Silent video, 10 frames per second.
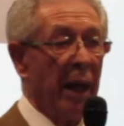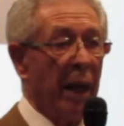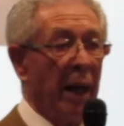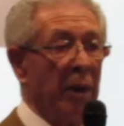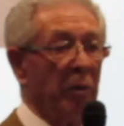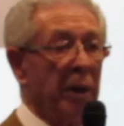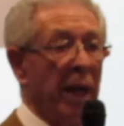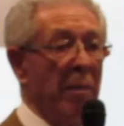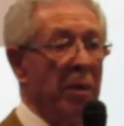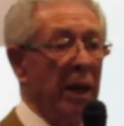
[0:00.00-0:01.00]
and you
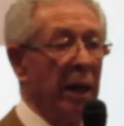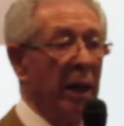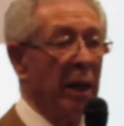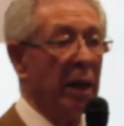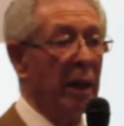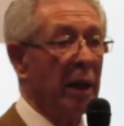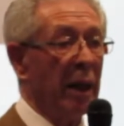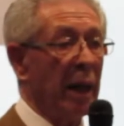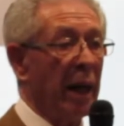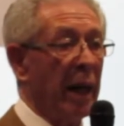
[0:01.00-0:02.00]
came here,
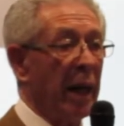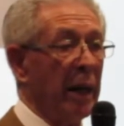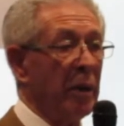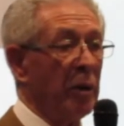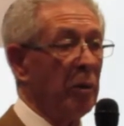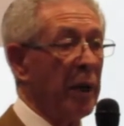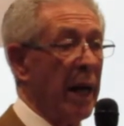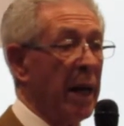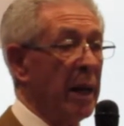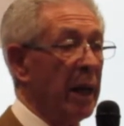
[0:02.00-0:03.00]
and you
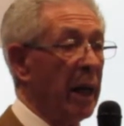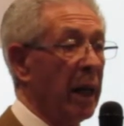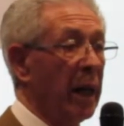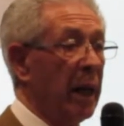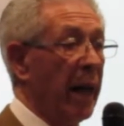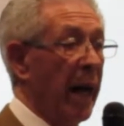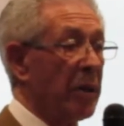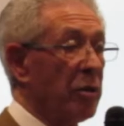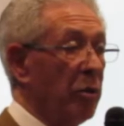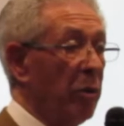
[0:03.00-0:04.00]
then uh,
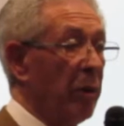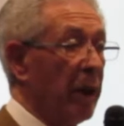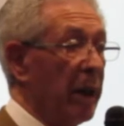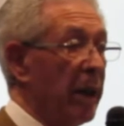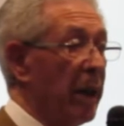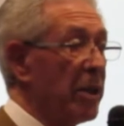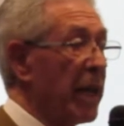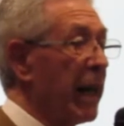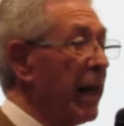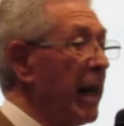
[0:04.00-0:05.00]
had to
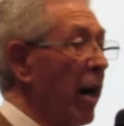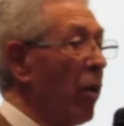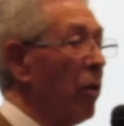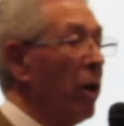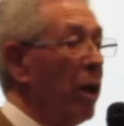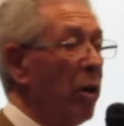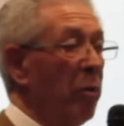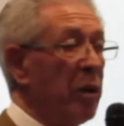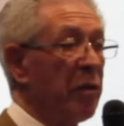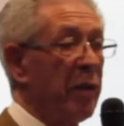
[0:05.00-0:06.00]
settle down
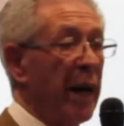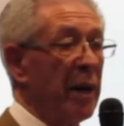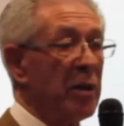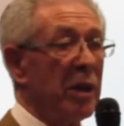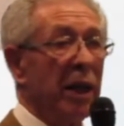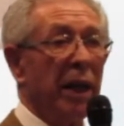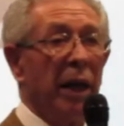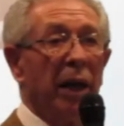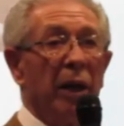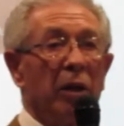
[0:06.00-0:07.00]
with friends
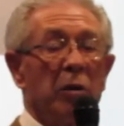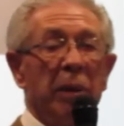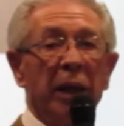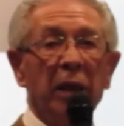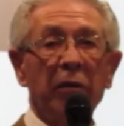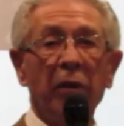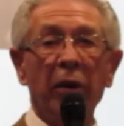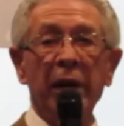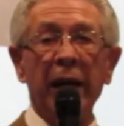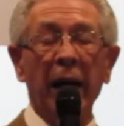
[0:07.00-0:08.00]
speaking a
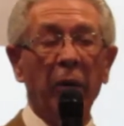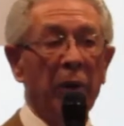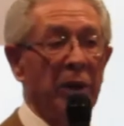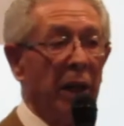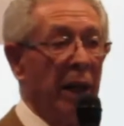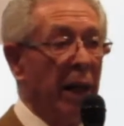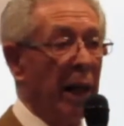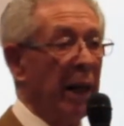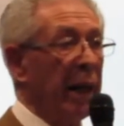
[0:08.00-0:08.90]
foreign language. And